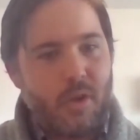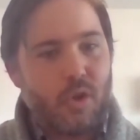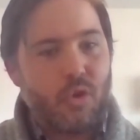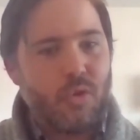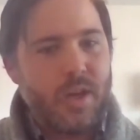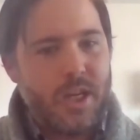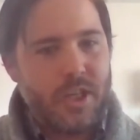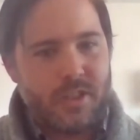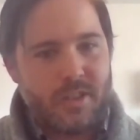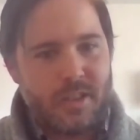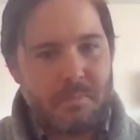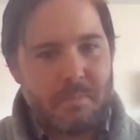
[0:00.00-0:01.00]
their
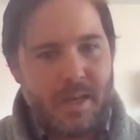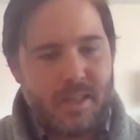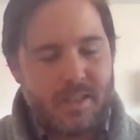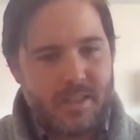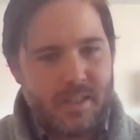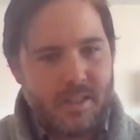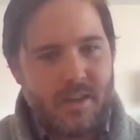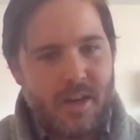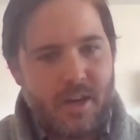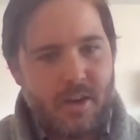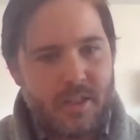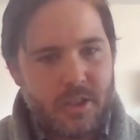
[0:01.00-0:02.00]
creation spans the
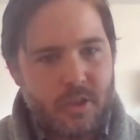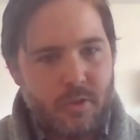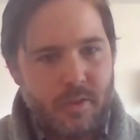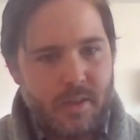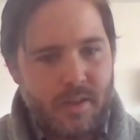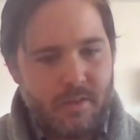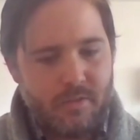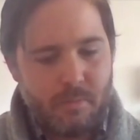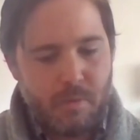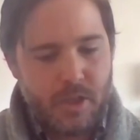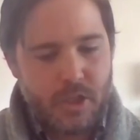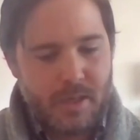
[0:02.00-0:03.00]
entire history of the
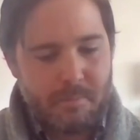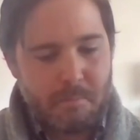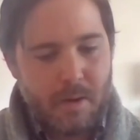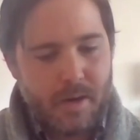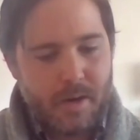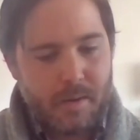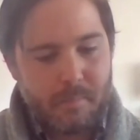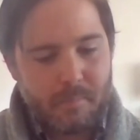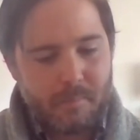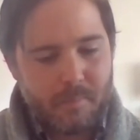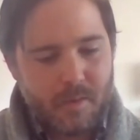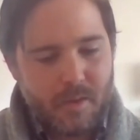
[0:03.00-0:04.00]
British Empire.
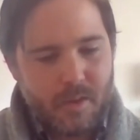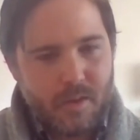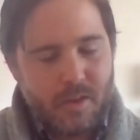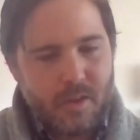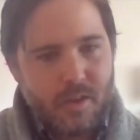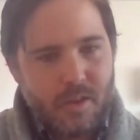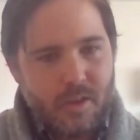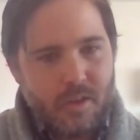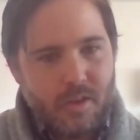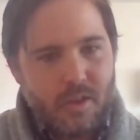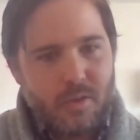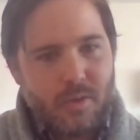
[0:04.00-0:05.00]

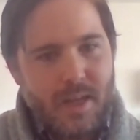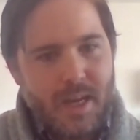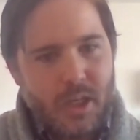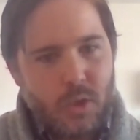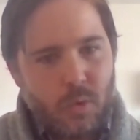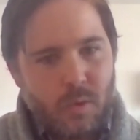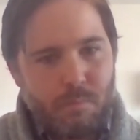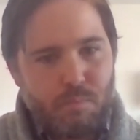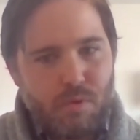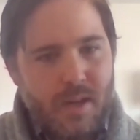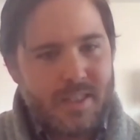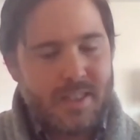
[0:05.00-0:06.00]
So the actual
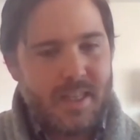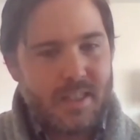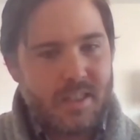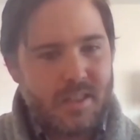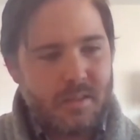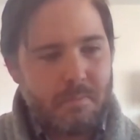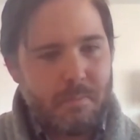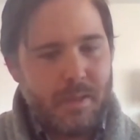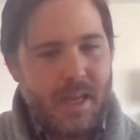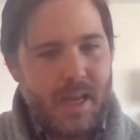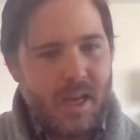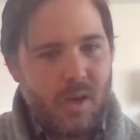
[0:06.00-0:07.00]
process
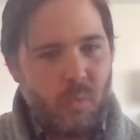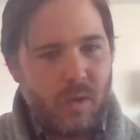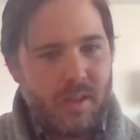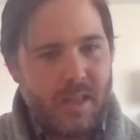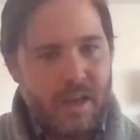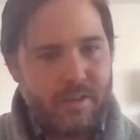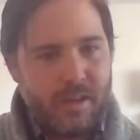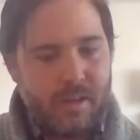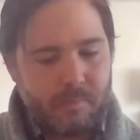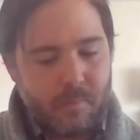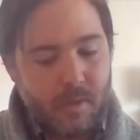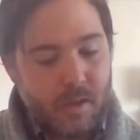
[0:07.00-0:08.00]
began with
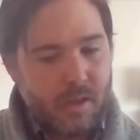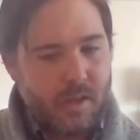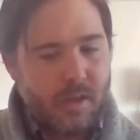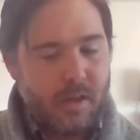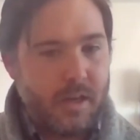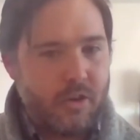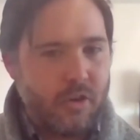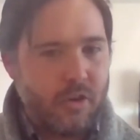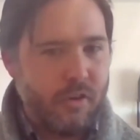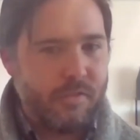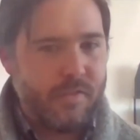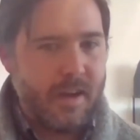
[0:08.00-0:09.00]
having an
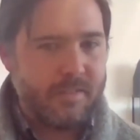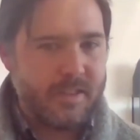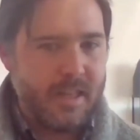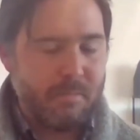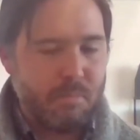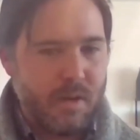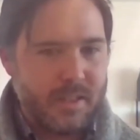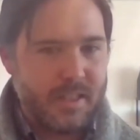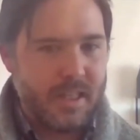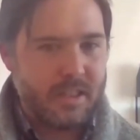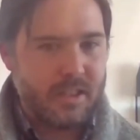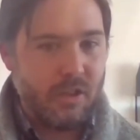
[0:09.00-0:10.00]
internal 5-step
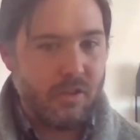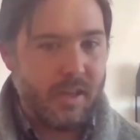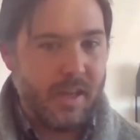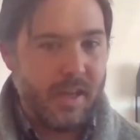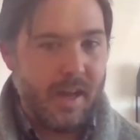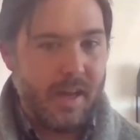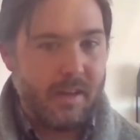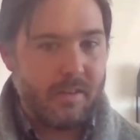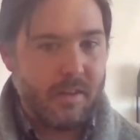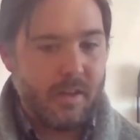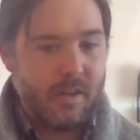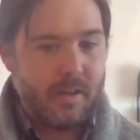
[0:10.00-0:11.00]
process looking at
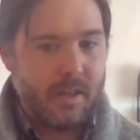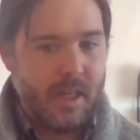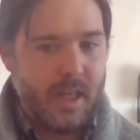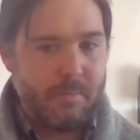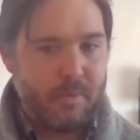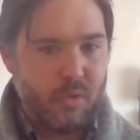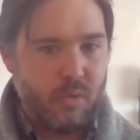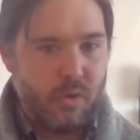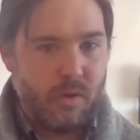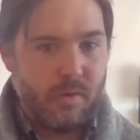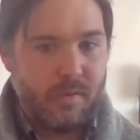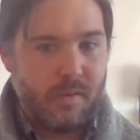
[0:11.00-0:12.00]
claims
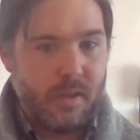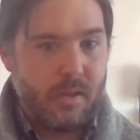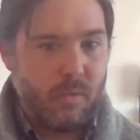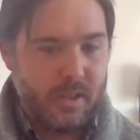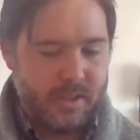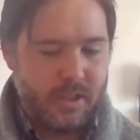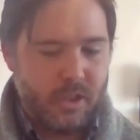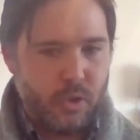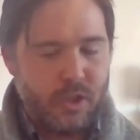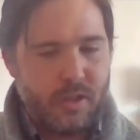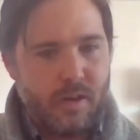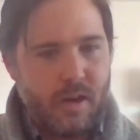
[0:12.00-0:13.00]
for
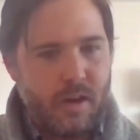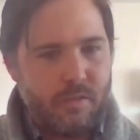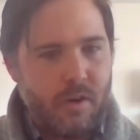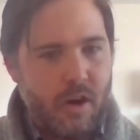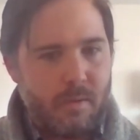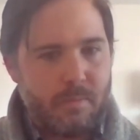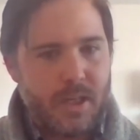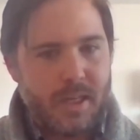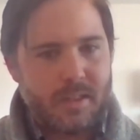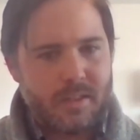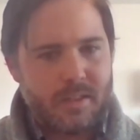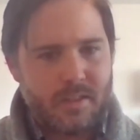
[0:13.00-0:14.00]
restitution of
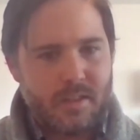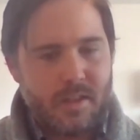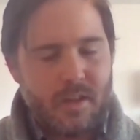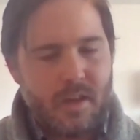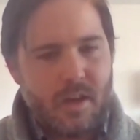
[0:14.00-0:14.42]
objects,